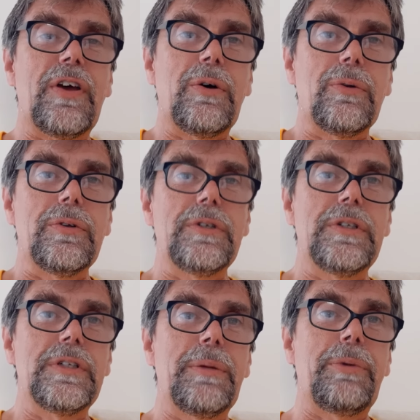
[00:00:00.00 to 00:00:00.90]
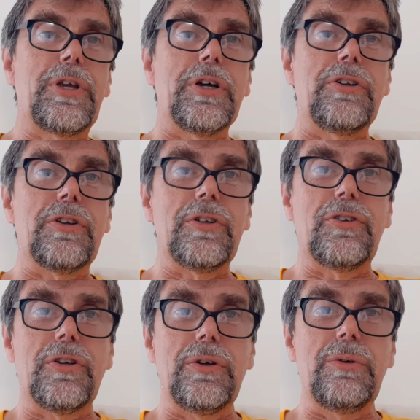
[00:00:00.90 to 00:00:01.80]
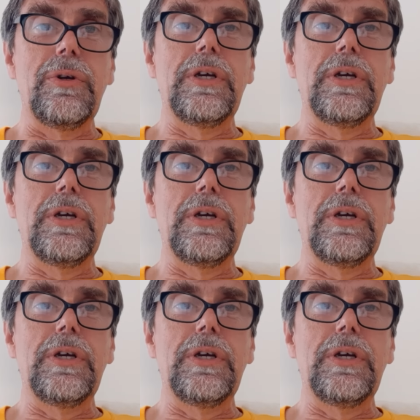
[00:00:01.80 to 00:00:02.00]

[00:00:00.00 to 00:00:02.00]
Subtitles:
felt it'd be good to